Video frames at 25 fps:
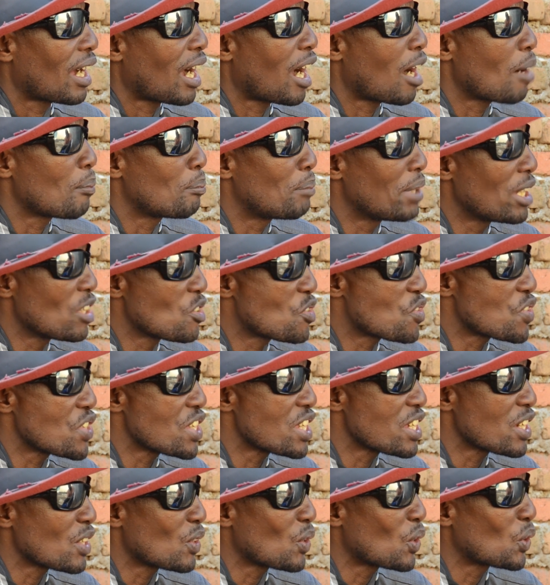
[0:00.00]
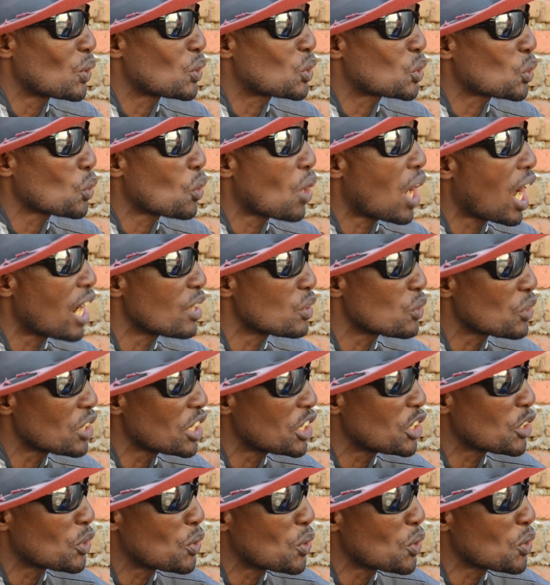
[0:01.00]
are basing on
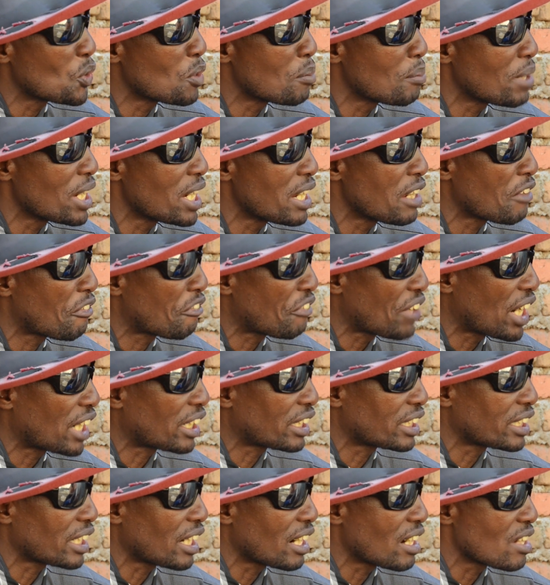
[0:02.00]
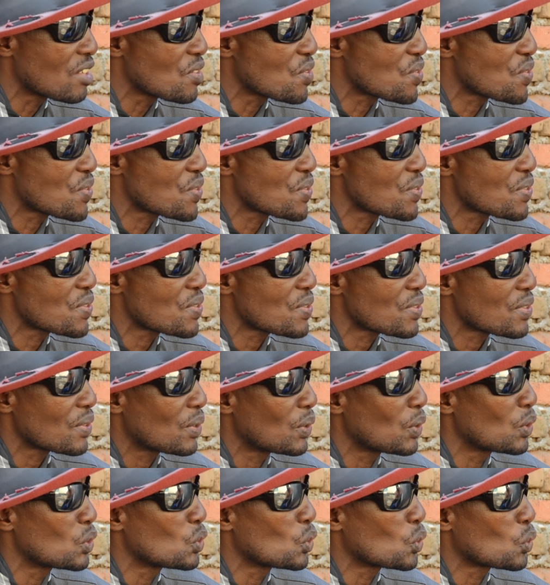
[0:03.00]
200 good manufacturers
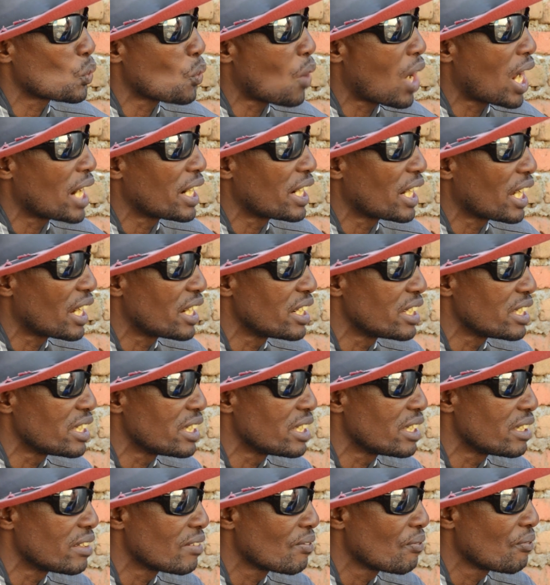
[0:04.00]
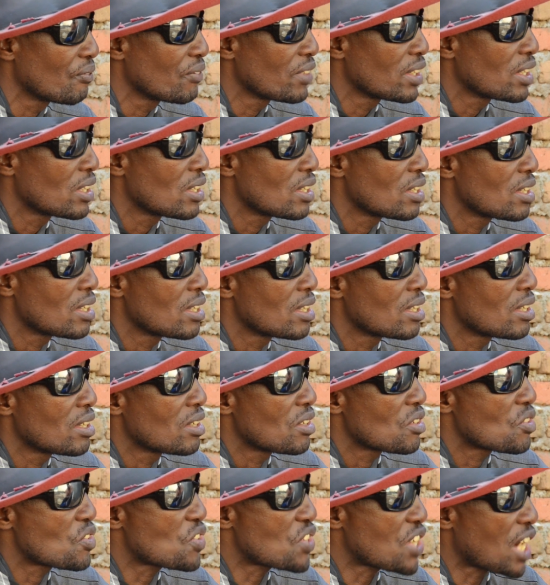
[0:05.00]
on Rwandan
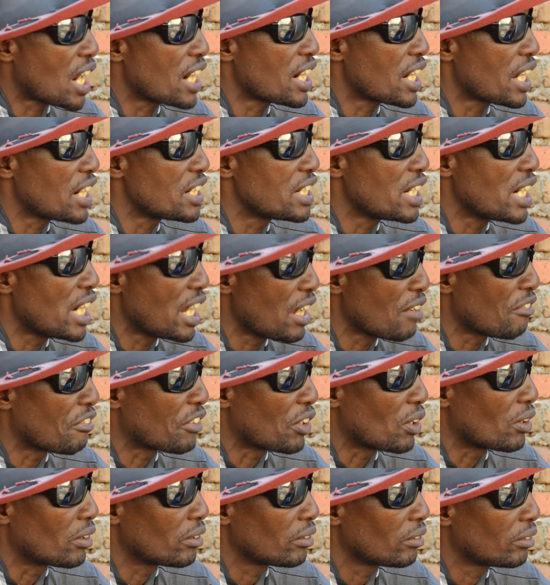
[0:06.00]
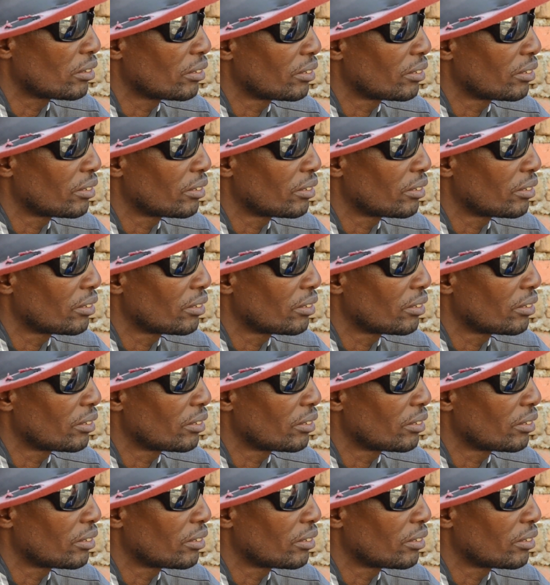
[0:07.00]
standard level